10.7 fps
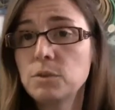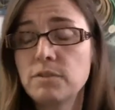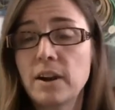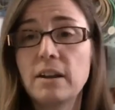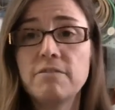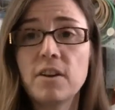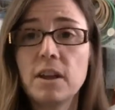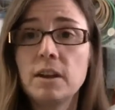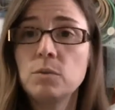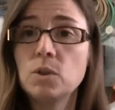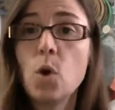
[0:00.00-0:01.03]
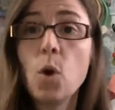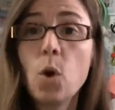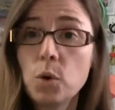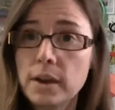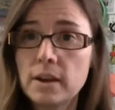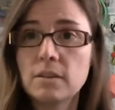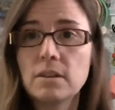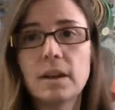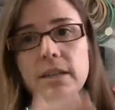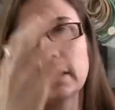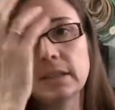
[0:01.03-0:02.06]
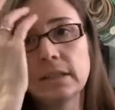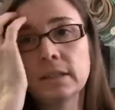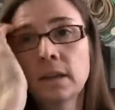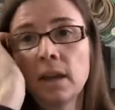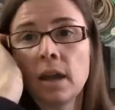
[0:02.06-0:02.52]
It was very fun. It was a whole year that I did this.